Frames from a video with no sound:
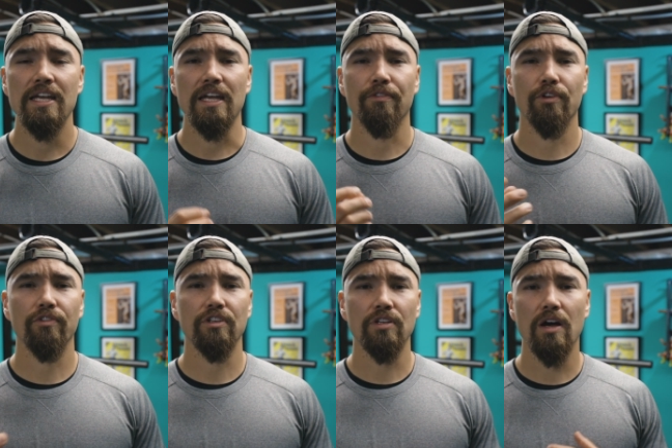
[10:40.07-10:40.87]
If there's
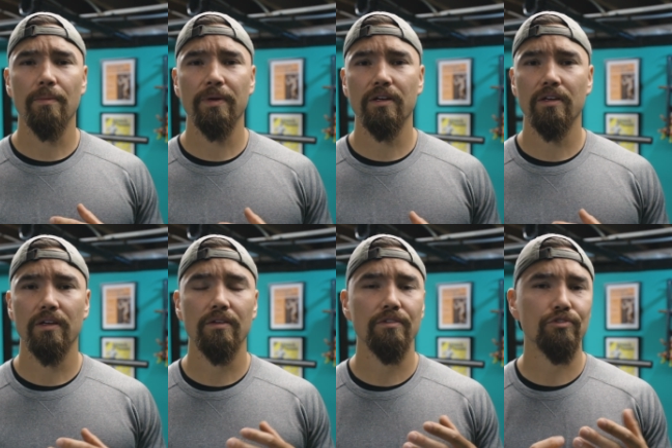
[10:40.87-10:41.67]
a topic,
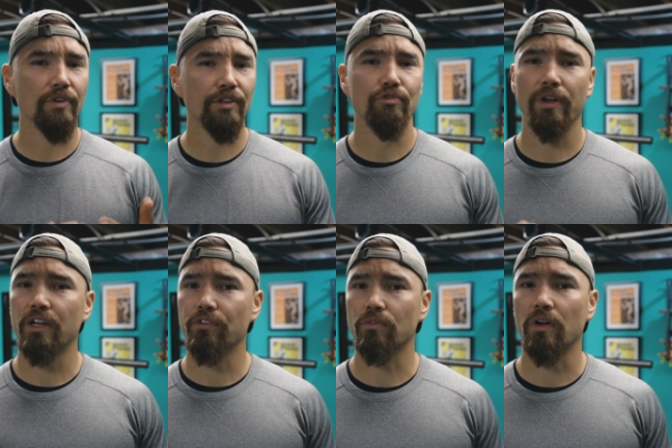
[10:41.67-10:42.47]
strength training
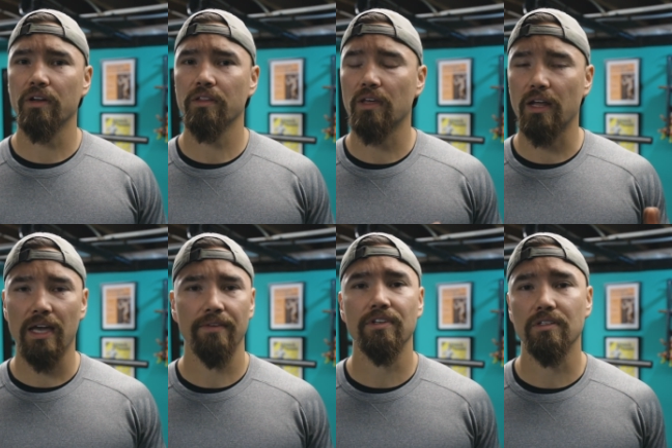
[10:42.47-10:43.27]
for running, that I
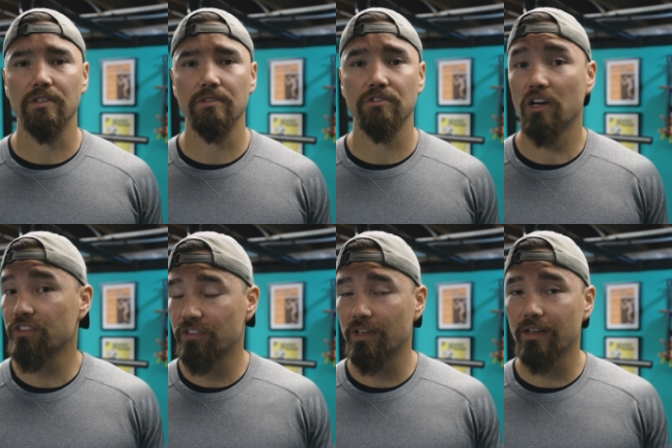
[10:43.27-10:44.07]
haven't
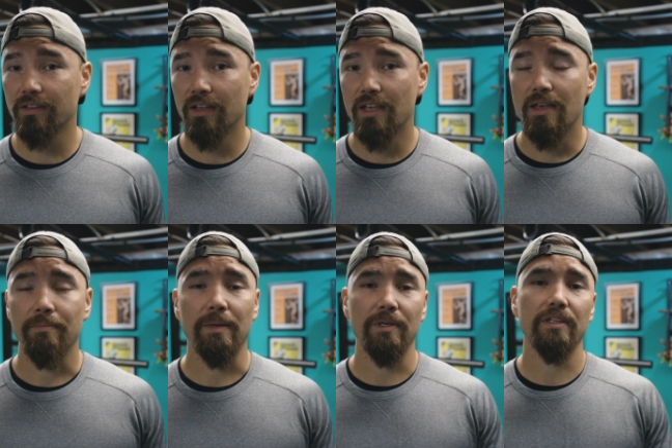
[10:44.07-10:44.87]
touched yet,
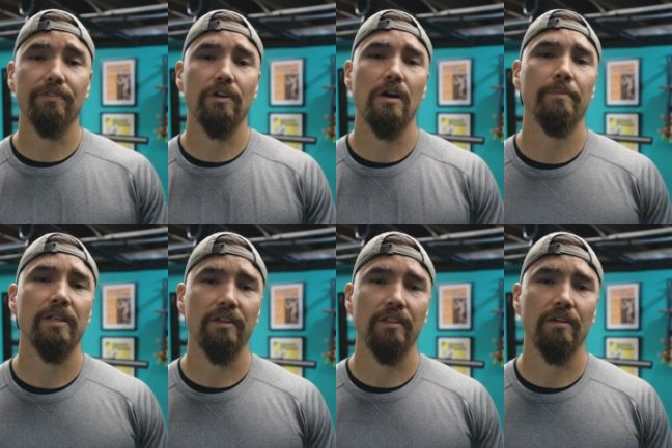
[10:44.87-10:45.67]
maybe leave a
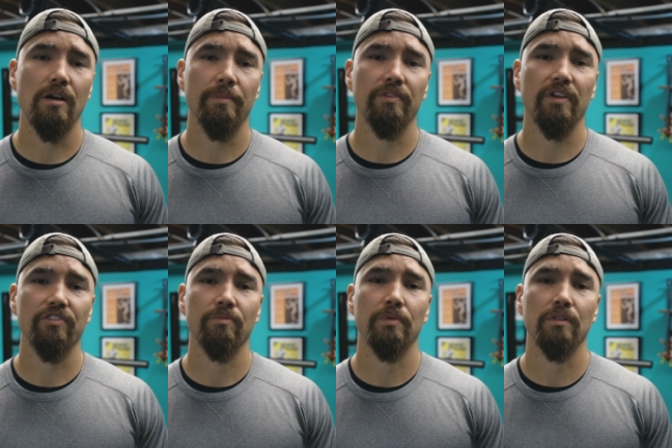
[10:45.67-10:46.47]
comment in the comment
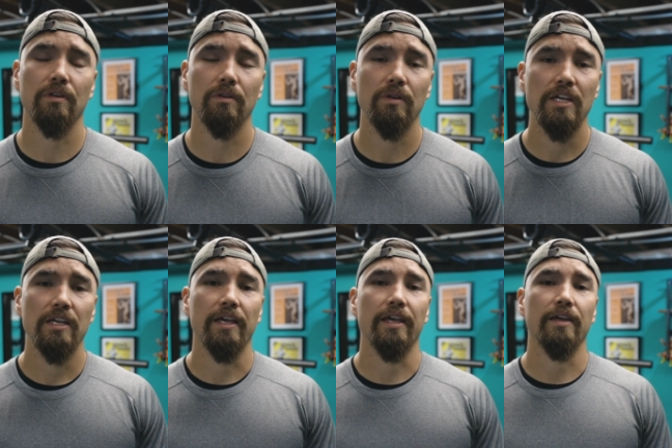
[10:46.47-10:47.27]
section below
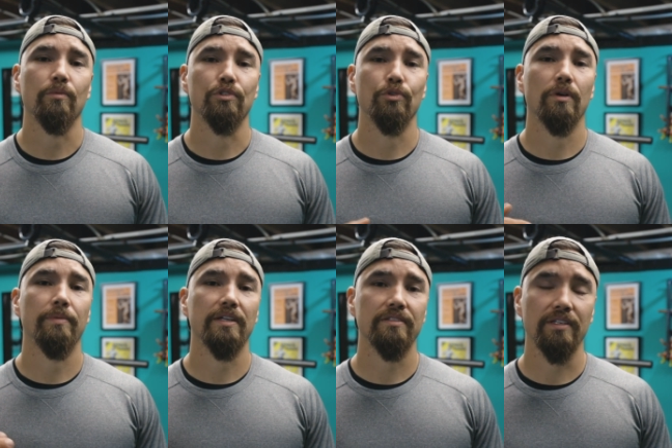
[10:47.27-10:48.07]
and we'll do our
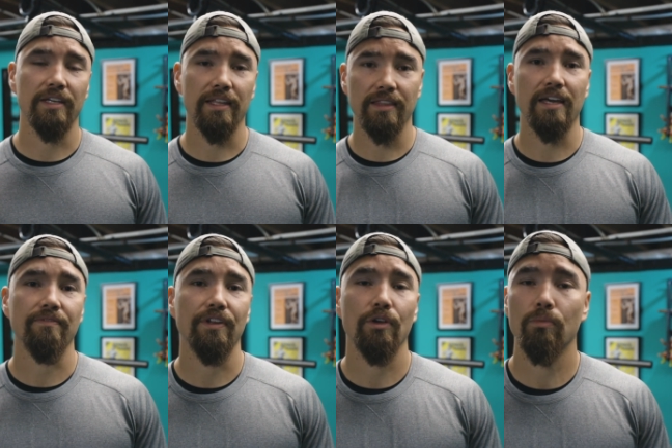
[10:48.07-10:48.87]
best to get that
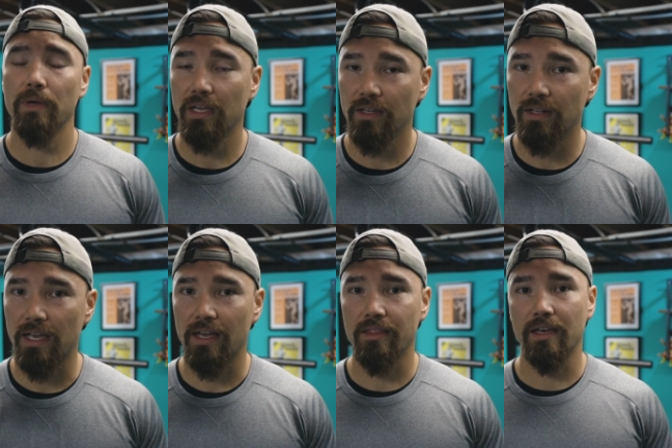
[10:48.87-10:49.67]
video made
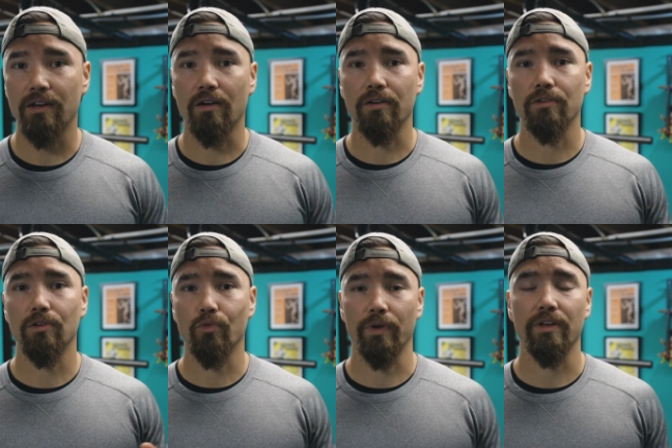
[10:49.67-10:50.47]
and that
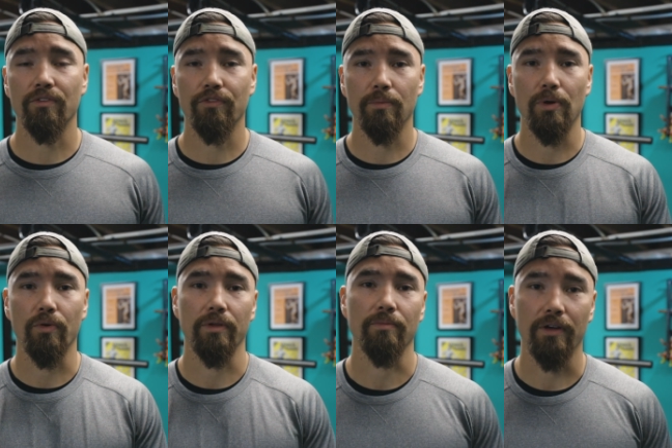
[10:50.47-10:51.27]
article written for
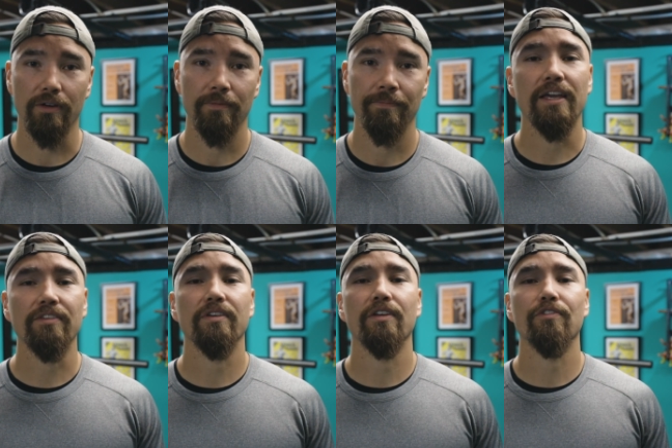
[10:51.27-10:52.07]
Podium Runner. Thanks
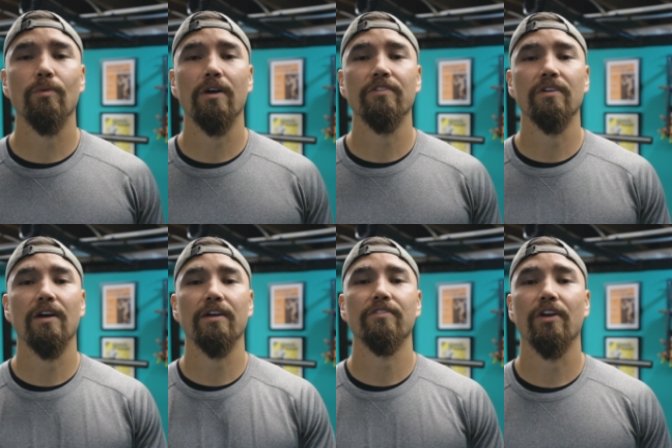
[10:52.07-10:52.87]
again for watching,
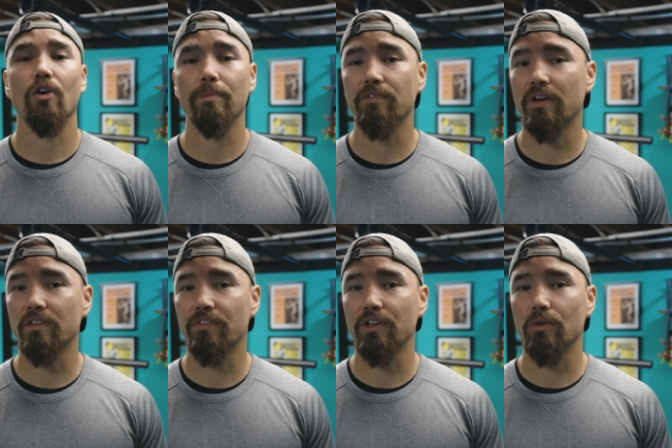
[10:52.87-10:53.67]
guys. I hope you found the
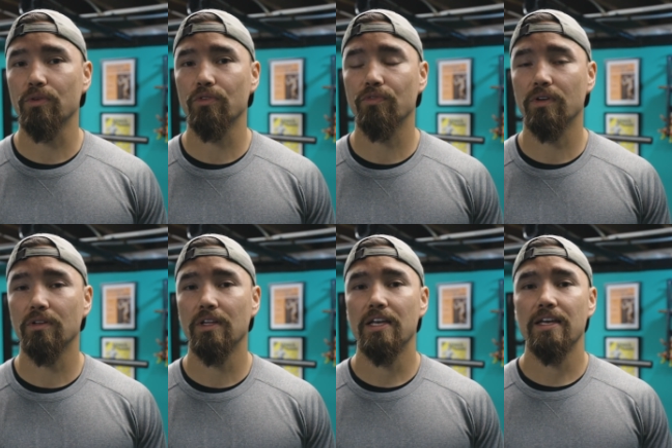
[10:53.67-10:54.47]
video useful.